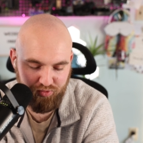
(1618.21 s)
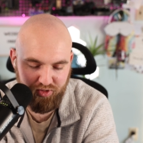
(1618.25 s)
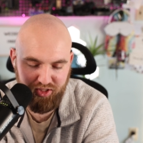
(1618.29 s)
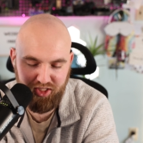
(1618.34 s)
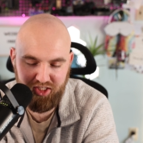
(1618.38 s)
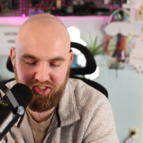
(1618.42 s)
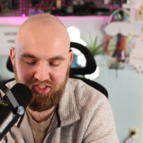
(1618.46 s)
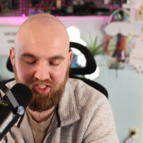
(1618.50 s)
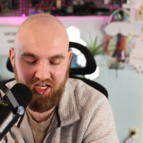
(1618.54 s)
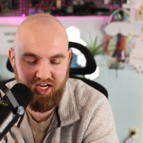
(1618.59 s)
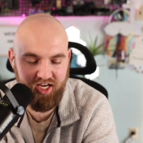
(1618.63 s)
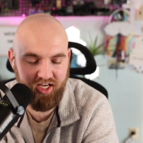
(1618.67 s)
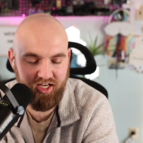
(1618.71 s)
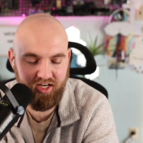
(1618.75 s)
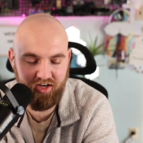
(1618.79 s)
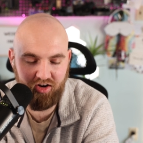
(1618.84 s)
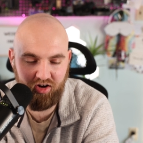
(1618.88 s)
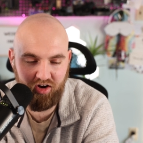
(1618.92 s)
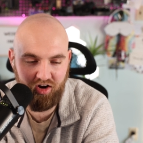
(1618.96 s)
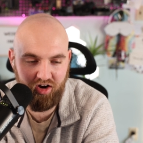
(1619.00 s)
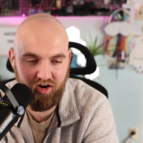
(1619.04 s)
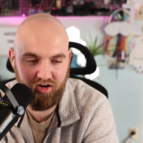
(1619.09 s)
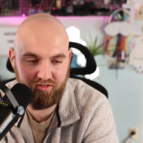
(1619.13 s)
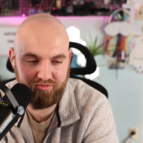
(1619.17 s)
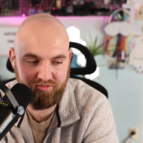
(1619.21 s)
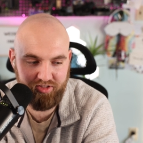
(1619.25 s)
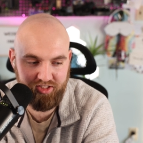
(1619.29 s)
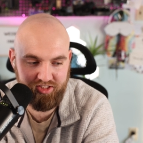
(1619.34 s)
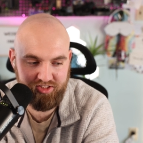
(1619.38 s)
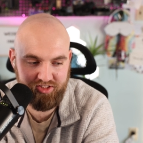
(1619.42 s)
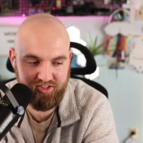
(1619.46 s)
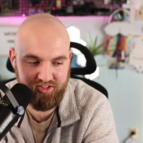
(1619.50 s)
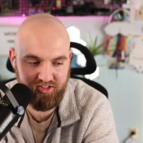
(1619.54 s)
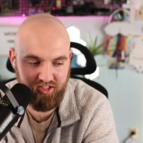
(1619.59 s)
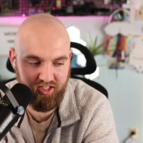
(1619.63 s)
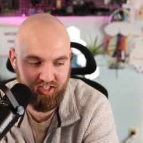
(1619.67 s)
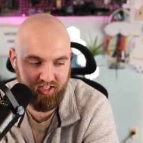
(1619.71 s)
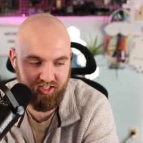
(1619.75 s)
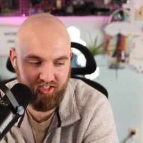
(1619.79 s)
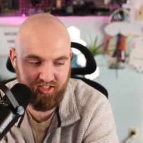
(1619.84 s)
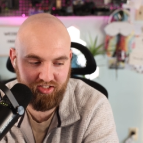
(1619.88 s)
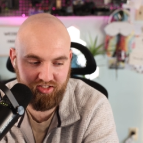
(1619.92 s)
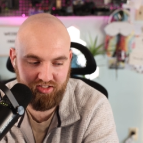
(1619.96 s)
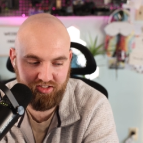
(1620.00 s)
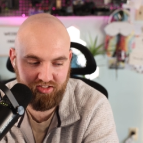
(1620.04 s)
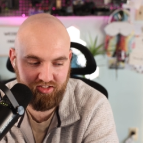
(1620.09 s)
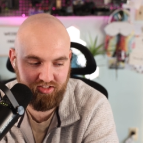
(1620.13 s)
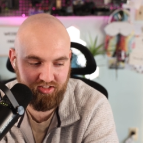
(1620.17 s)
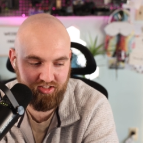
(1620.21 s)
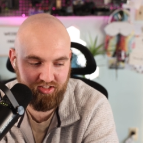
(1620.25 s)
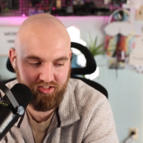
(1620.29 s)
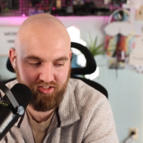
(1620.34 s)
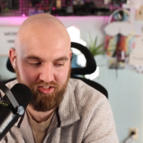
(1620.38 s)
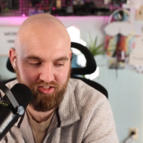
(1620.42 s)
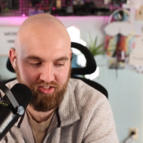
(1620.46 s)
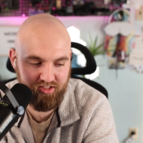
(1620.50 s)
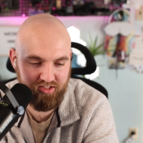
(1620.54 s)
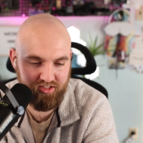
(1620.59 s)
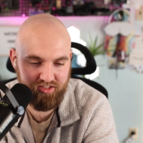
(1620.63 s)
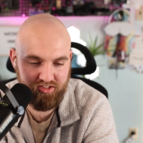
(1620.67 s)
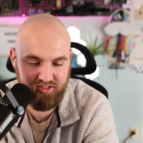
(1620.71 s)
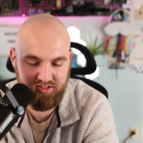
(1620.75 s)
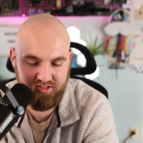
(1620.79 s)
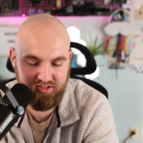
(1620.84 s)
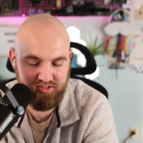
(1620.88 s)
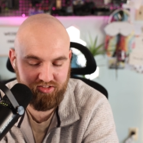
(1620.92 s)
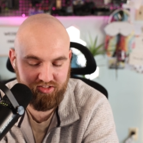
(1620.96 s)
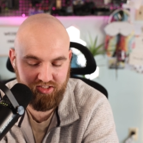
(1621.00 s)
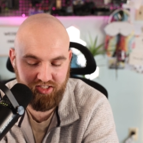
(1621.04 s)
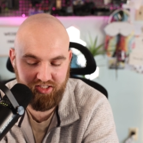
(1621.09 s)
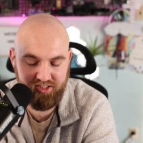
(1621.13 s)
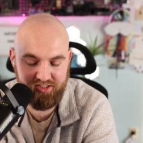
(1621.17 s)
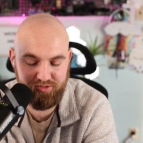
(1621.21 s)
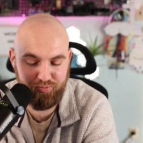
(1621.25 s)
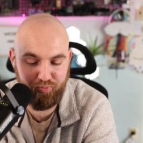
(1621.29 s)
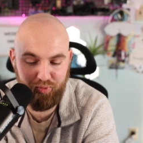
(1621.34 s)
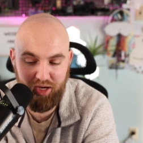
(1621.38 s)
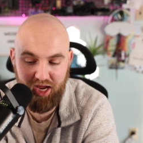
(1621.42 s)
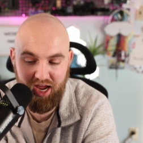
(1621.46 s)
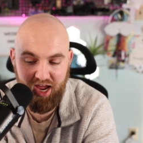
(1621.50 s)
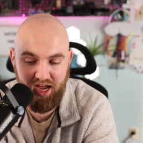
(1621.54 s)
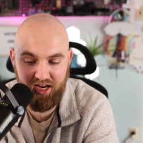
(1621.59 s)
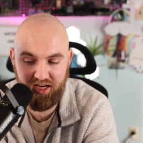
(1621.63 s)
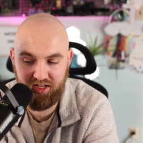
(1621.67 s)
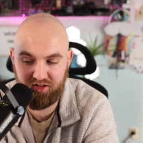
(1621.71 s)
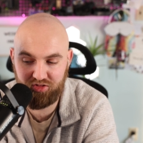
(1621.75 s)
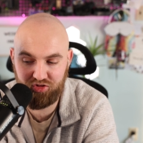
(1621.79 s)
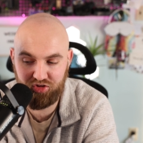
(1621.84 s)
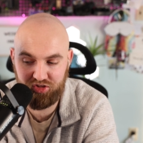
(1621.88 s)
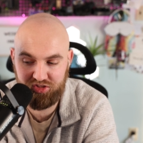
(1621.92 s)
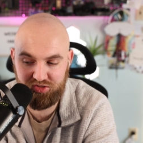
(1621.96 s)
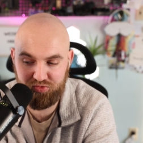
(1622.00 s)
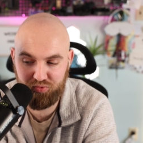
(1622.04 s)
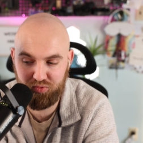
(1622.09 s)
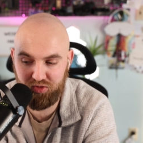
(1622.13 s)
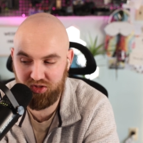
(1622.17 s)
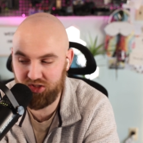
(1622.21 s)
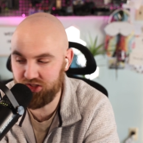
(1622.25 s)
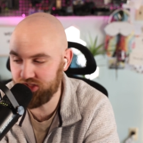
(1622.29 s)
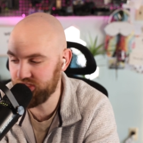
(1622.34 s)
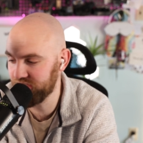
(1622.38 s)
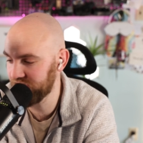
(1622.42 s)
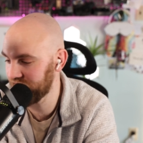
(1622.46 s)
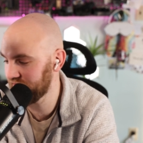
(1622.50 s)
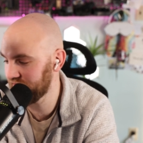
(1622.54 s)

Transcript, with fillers: when There's they take it gonna... off, it's like, it's bad. It looks worse.